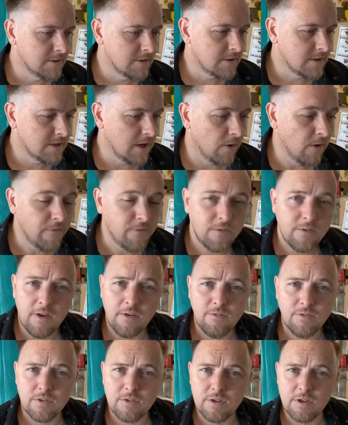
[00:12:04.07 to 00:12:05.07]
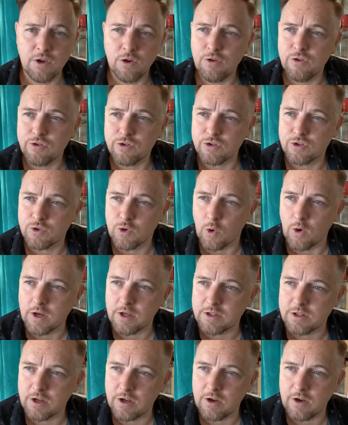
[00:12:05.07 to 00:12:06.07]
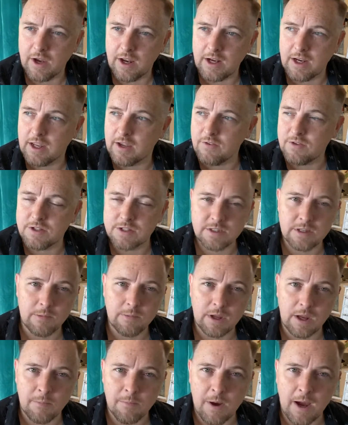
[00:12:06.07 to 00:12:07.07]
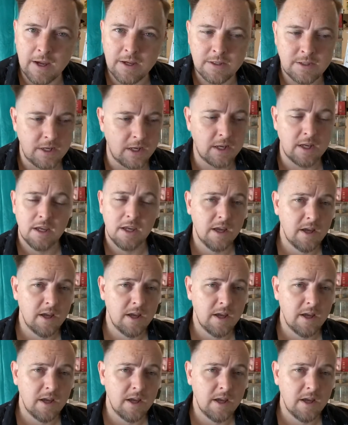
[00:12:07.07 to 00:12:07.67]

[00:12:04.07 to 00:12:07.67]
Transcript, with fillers: So if, if Yahushua's talking to you and he gives you something amazing,